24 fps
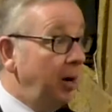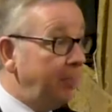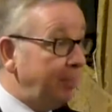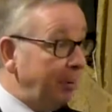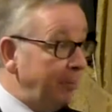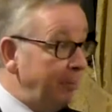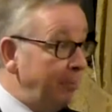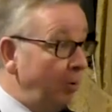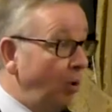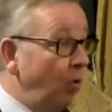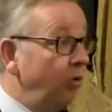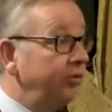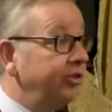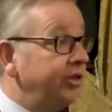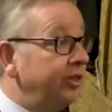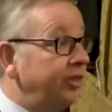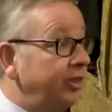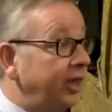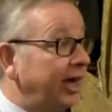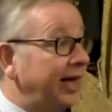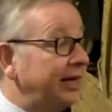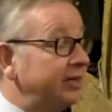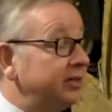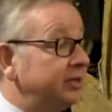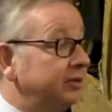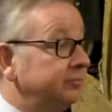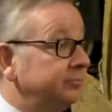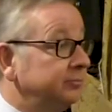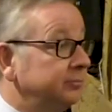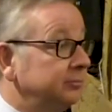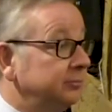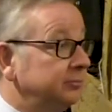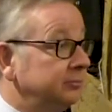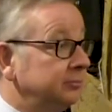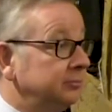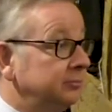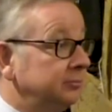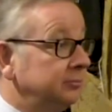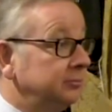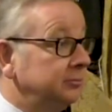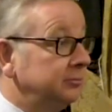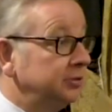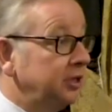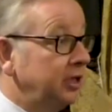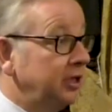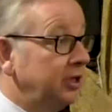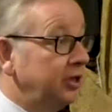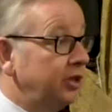But more than that,
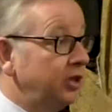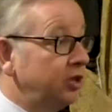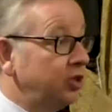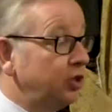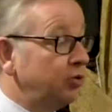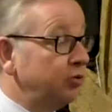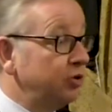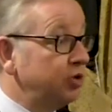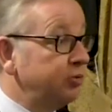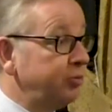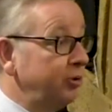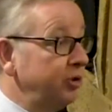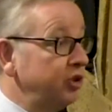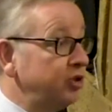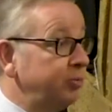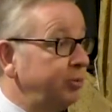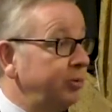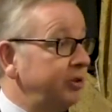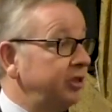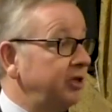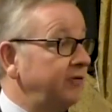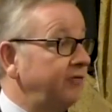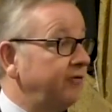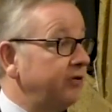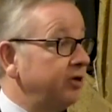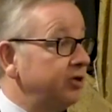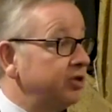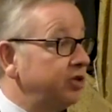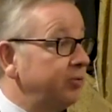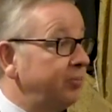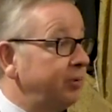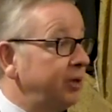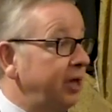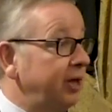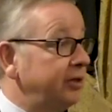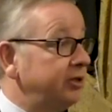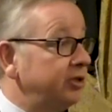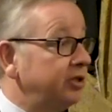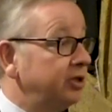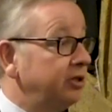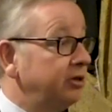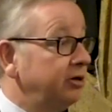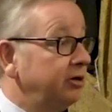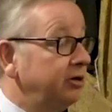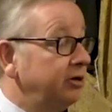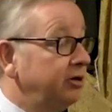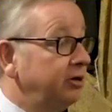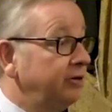there's a responsibility for us to plant
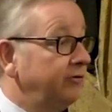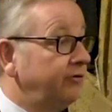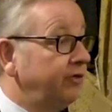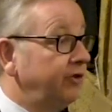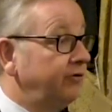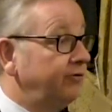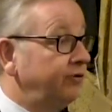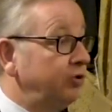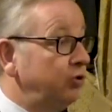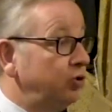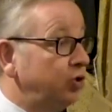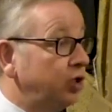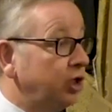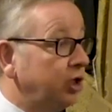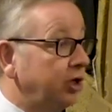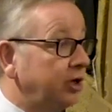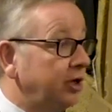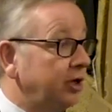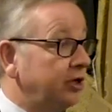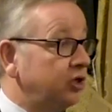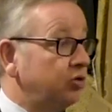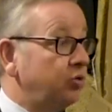for the future as